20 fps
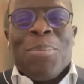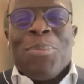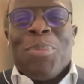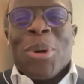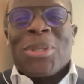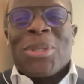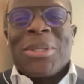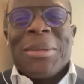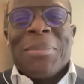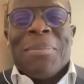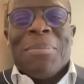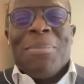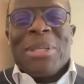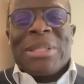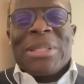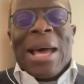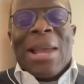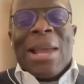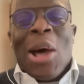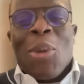But
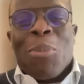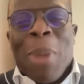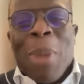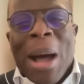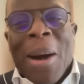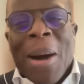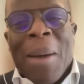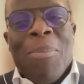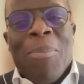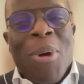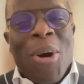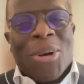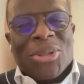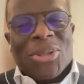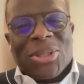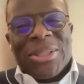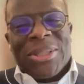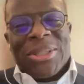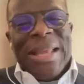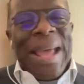Mr. Awolowo, our
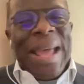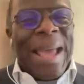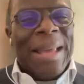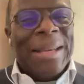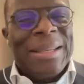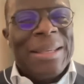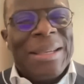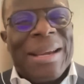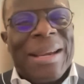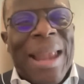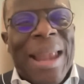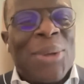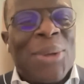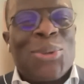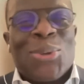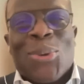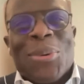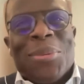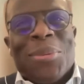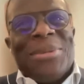boss there in
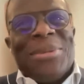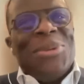Glaxo,